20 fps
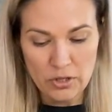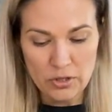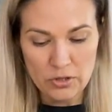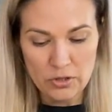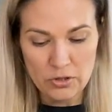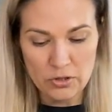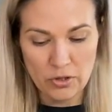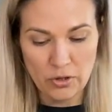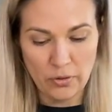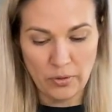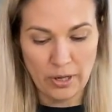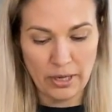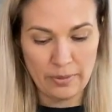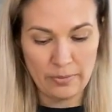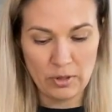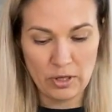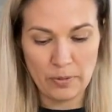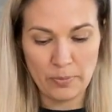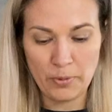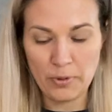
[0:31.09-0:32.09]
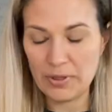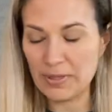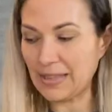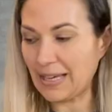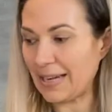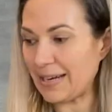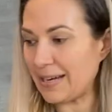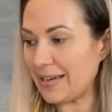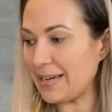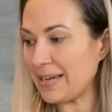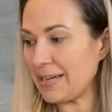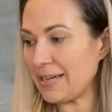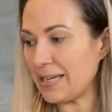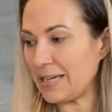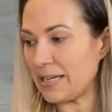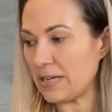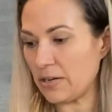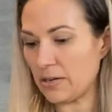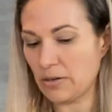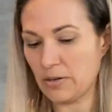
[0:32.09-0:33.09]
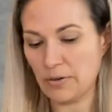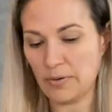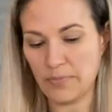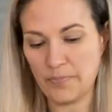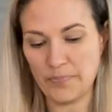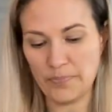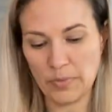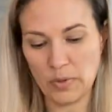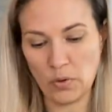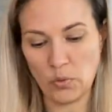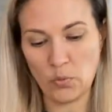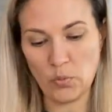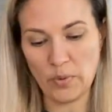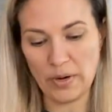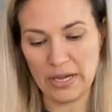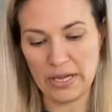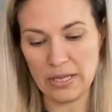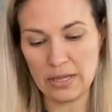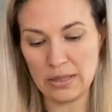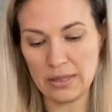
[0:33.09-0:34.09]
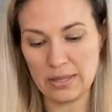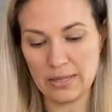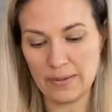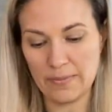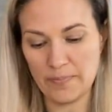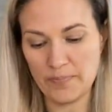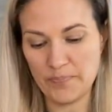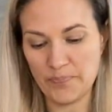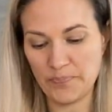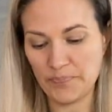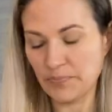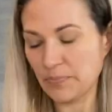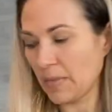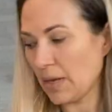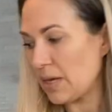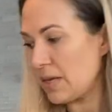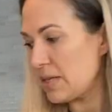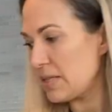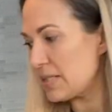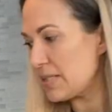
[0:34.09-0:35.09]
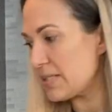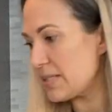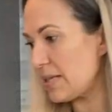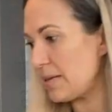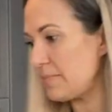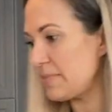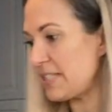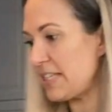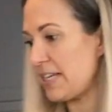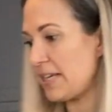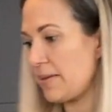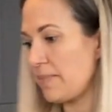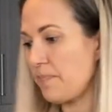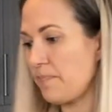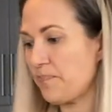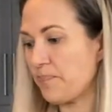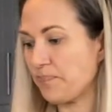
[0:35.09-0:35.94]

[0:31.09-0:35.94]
So I'm gonna put that in here with some tea.